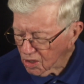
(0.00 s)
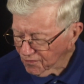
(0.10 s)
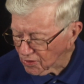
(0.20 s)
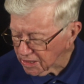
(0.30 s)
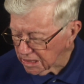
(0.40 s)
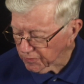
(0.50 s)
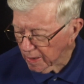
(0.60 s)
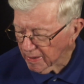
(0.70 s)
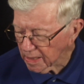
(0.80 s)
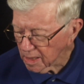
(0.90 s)
For these
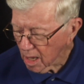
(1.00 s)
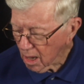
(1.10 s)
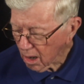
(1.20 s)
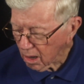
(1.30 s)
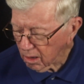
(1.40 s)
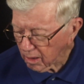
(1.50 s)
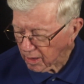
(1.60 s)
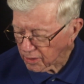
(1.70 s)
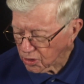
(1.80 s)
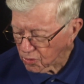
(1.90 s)
women
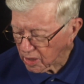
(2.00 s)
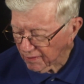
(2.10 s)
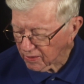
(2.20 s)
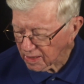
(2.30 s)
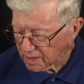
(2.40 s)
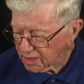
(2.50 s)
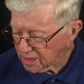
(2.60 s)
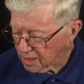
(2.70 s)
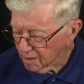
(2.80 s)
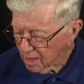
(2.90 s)
are two covenants,